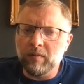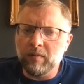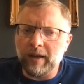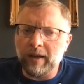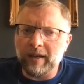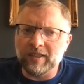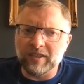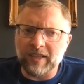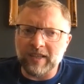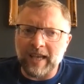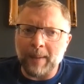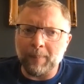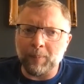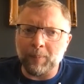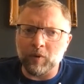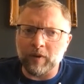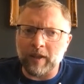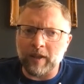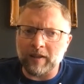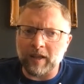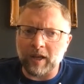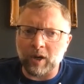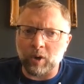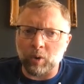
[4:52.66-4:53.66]
example
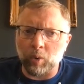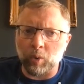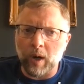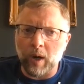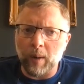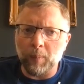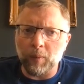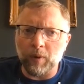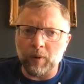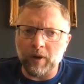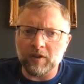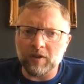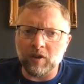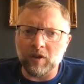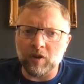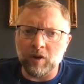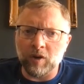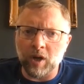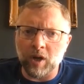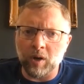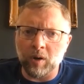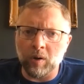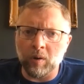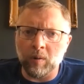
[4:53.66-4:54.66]
that they grew up with to
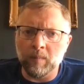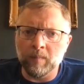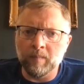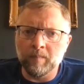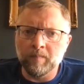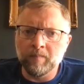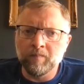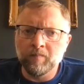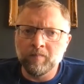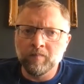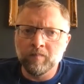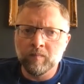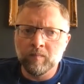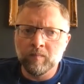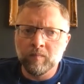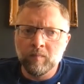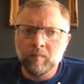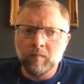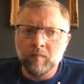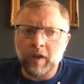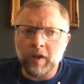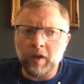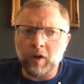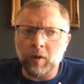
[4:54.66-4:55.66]
know.
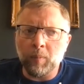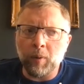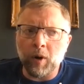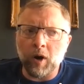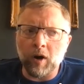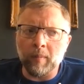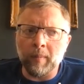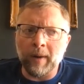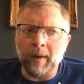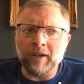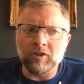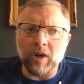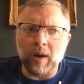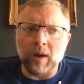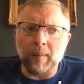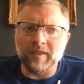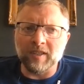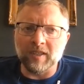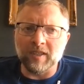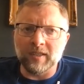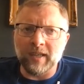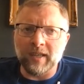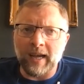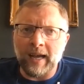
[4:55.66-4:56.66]
You know, part of my job as
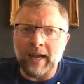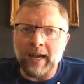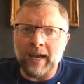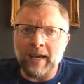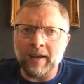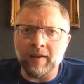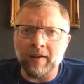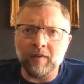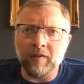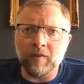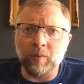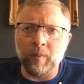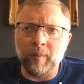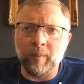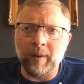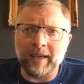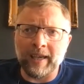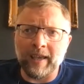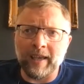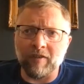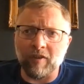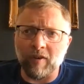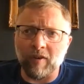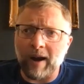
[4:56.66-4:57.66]
a dad is when my
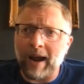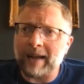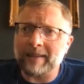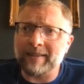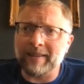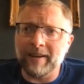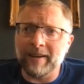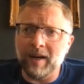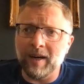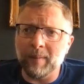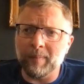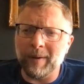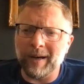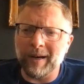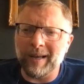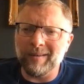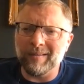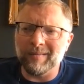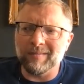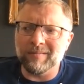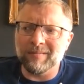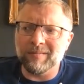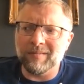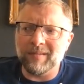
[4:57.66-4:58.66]
kids are acting up, I
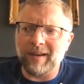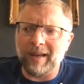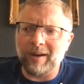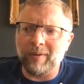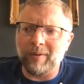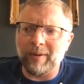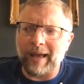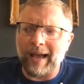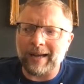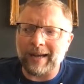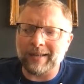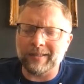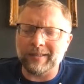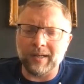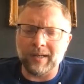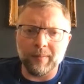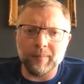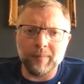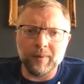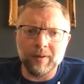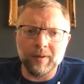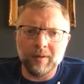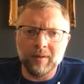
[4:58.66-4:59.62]
don't, I don't act up.